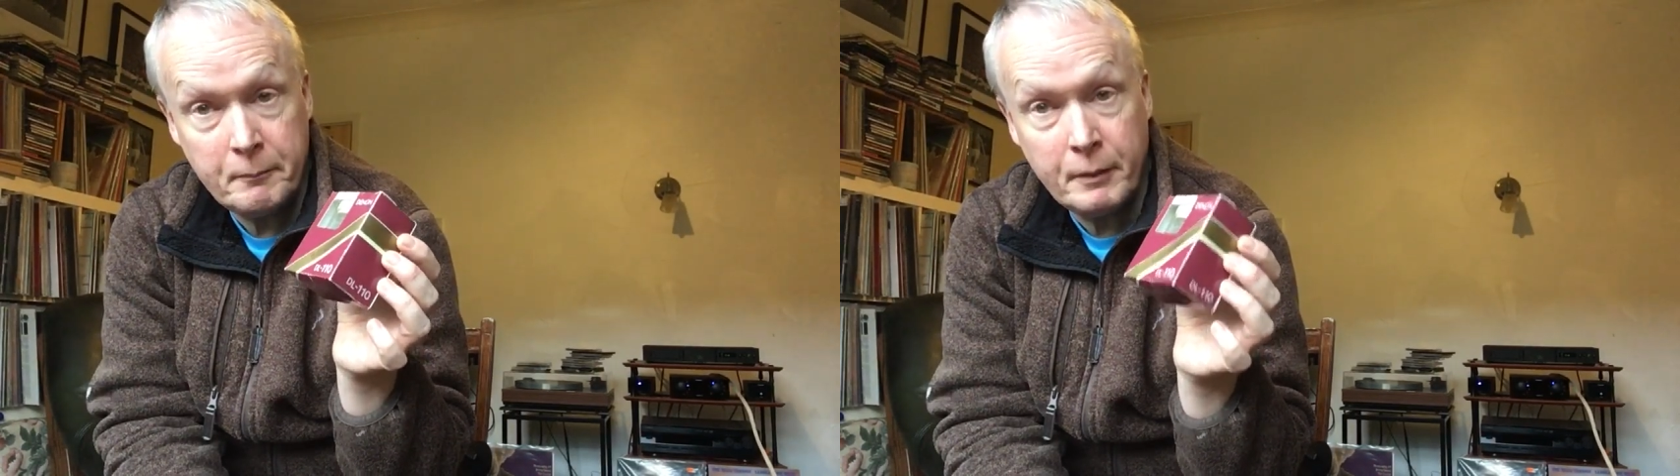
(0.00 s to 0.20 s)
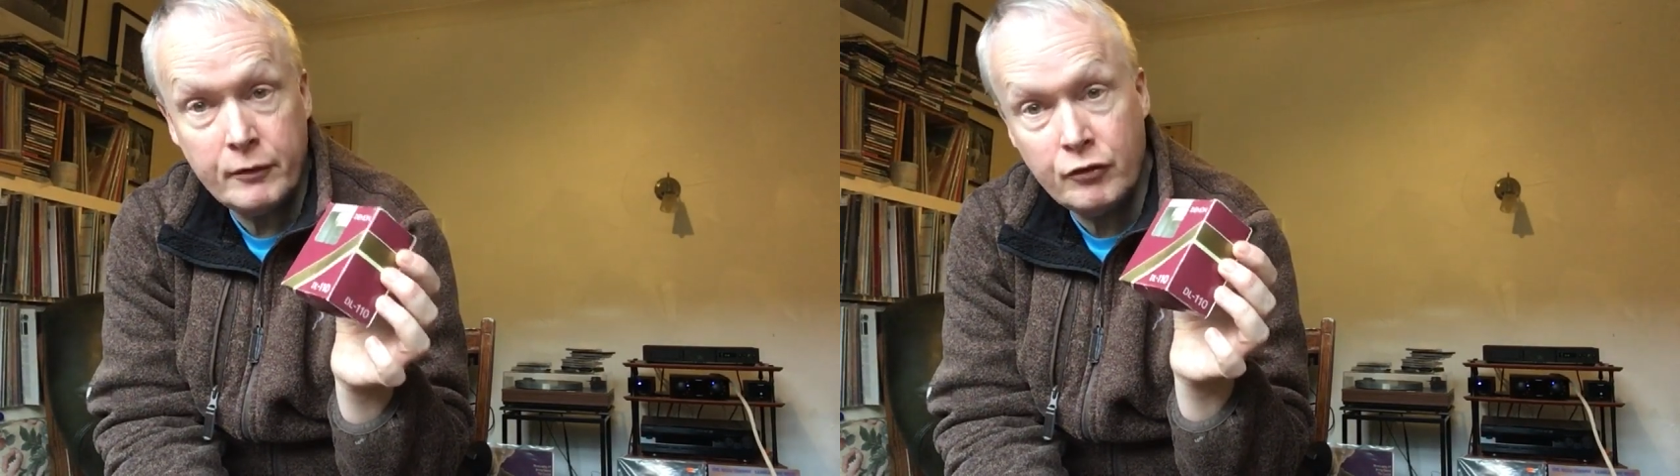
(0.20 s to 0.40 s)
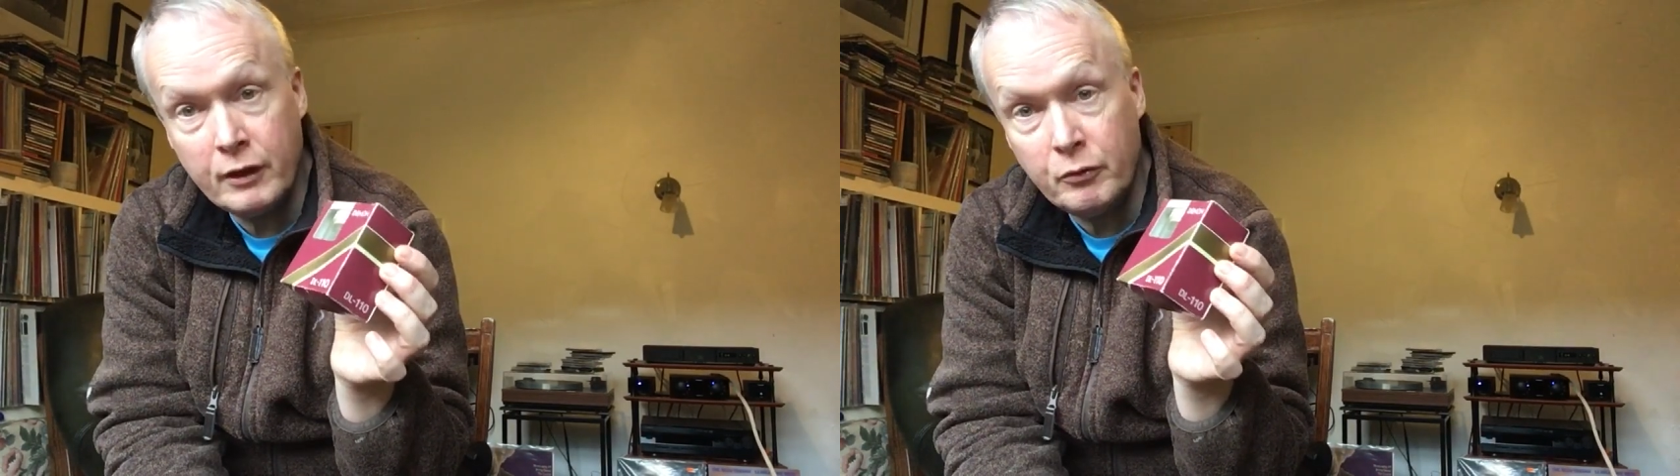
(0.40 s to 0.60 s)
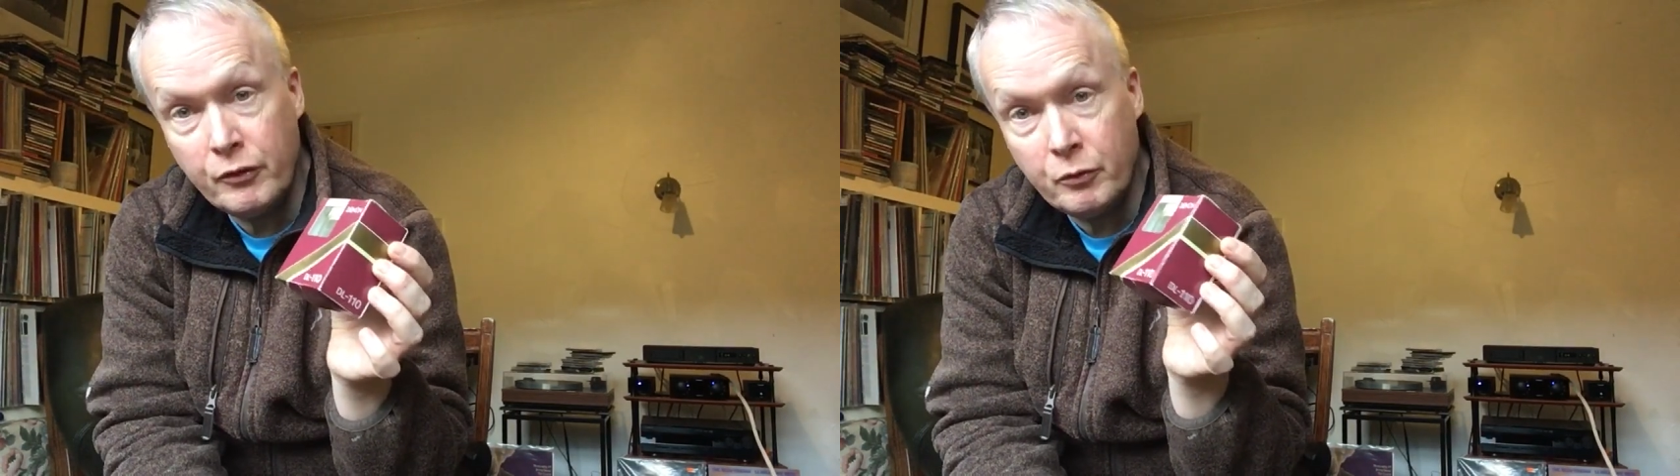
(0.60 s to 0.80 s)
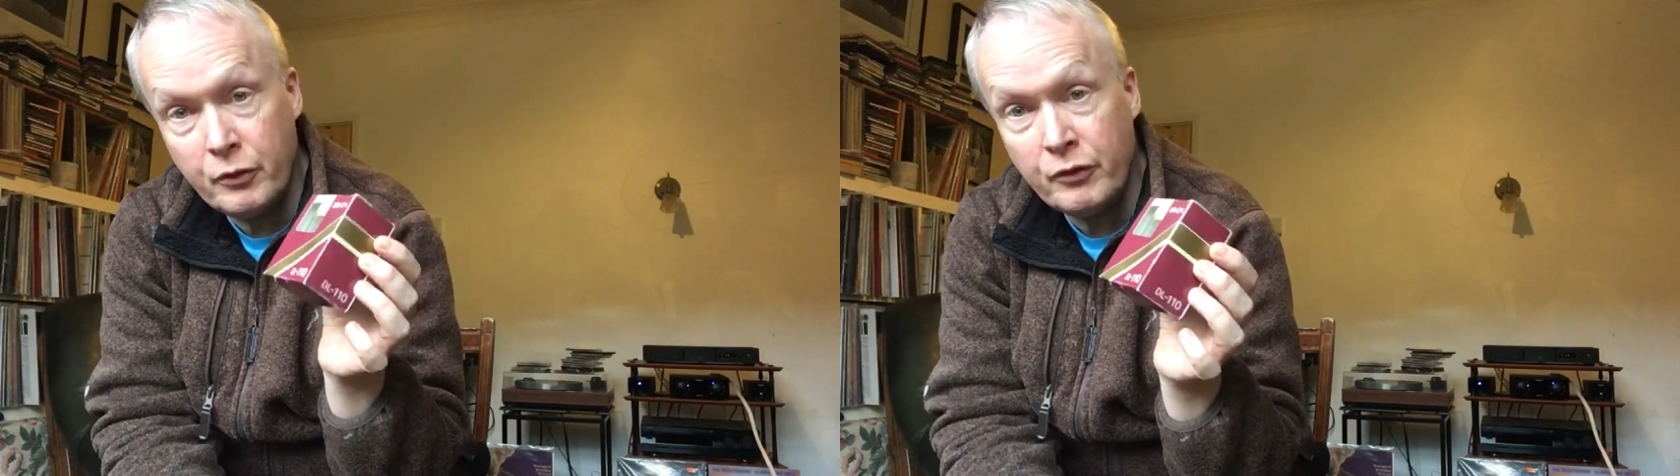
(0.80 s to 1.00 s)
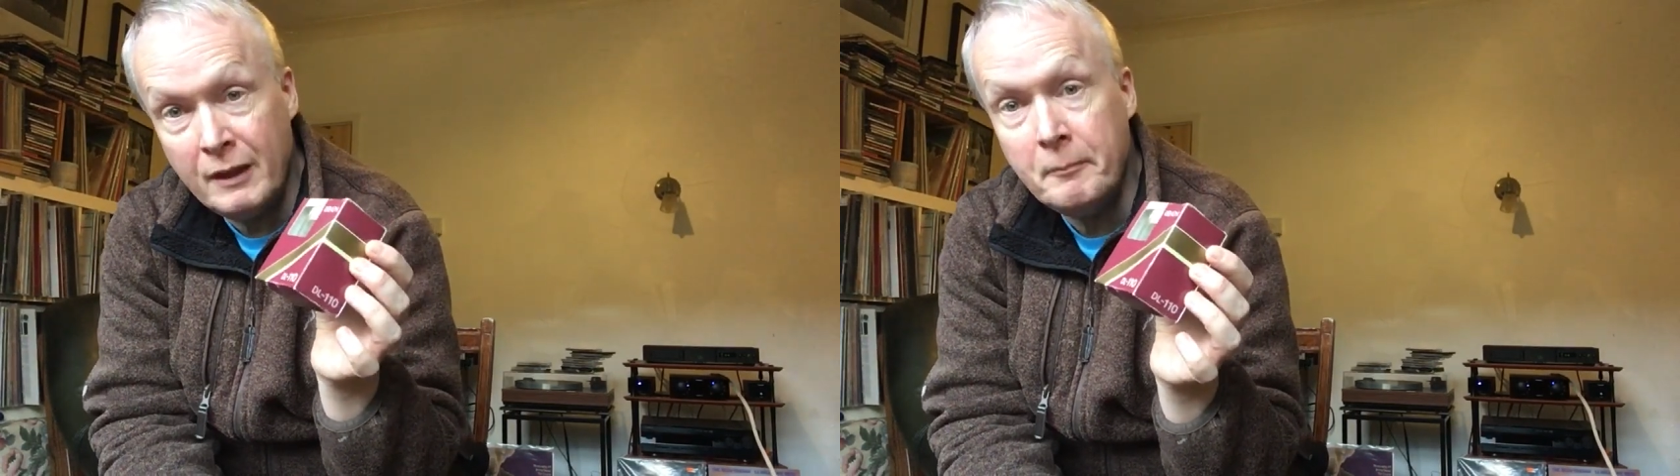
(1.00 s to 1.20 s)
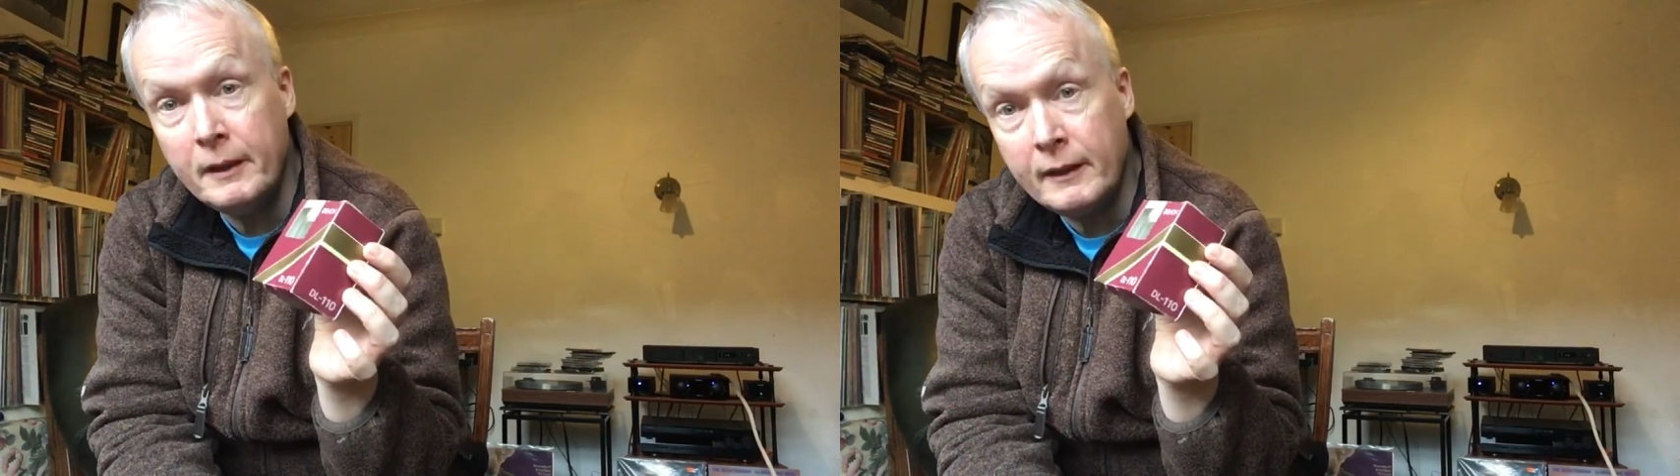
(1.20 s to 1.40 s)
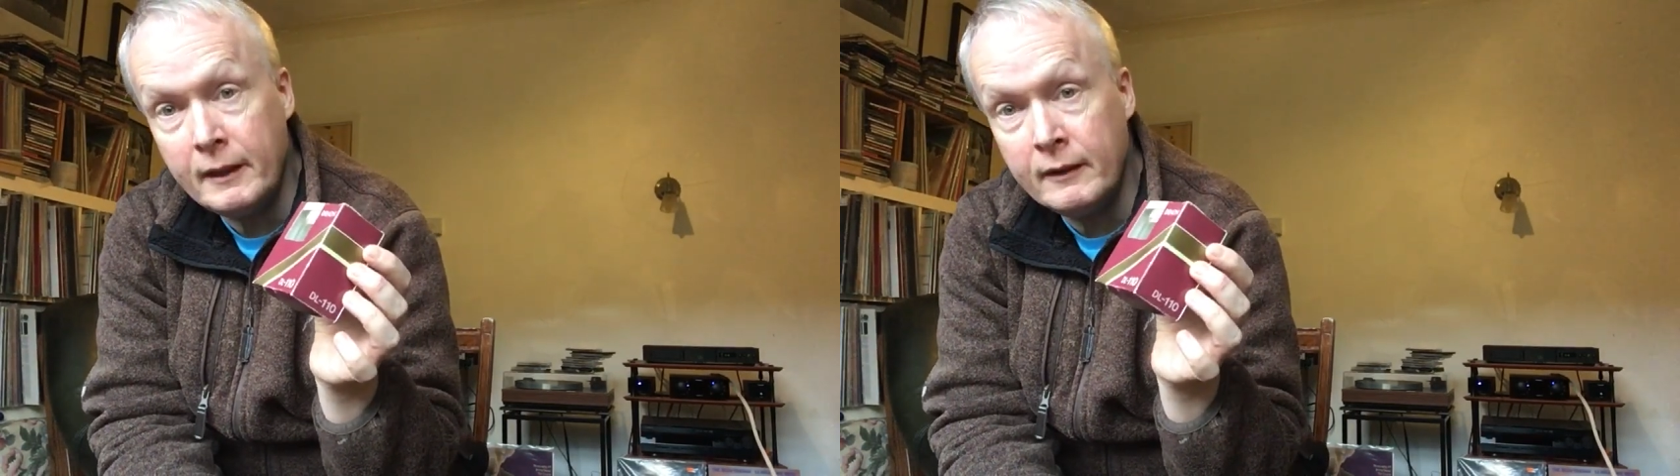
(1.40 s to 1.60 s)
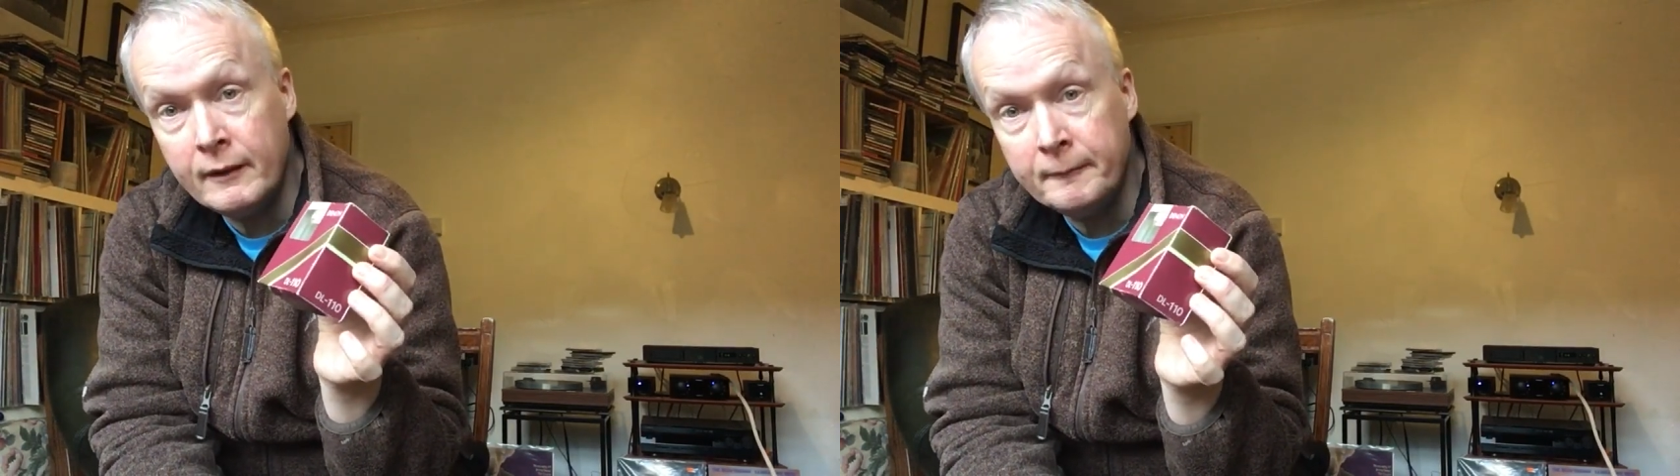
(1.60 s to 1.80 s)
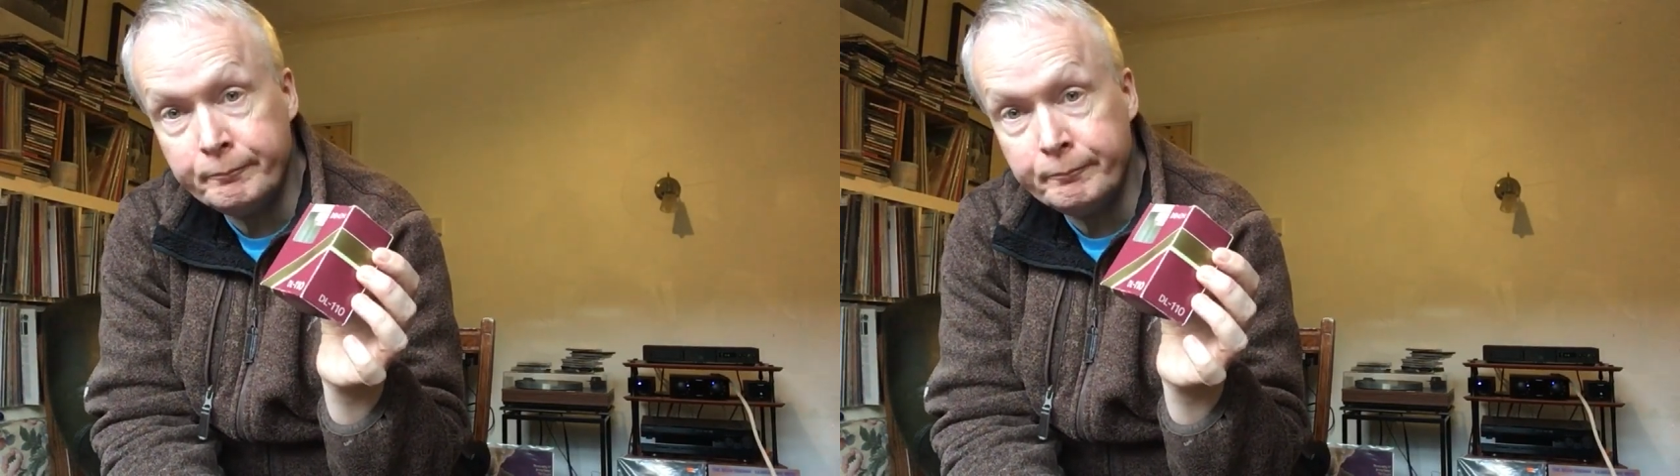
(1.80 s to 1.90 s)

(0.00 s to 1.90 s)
budget was limited.